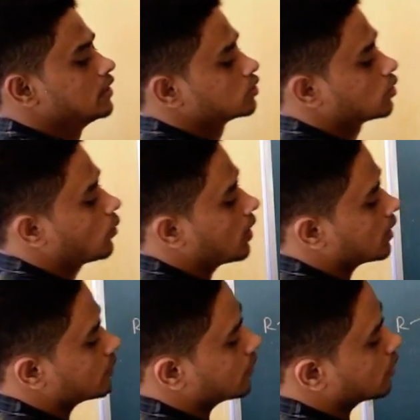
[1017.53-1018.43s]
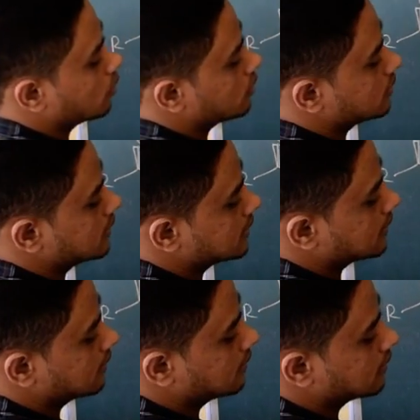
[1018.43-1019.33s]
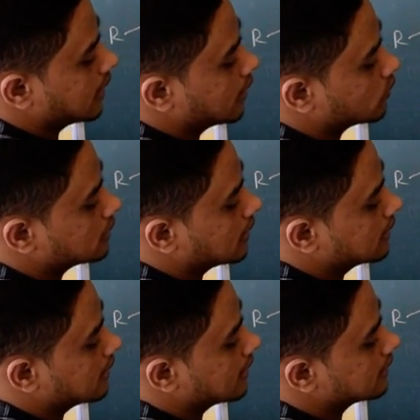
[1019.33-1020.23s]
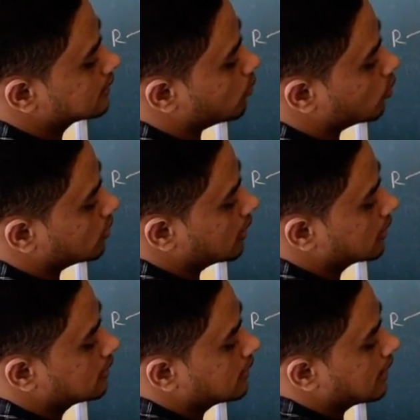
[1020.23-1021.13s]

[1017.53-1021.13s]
So what it will do, this negative charge take this proton